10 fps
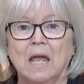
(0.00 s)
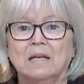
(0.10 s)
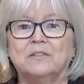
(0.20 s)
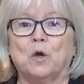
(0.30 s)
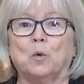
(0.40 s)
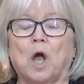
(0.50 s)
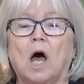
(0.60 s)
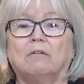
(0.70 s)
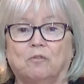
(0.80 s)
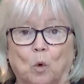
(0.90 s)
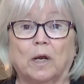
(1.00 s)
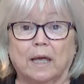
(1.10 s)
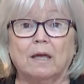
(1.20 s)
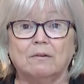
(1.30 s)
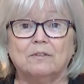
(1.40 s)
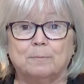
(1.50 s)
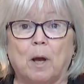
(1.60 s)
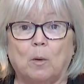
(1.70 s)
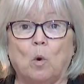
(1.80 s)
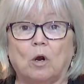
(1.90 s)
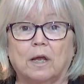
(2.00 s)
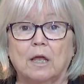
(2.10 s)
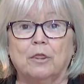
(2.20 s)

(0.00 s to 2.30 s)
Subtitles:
So God forgives by working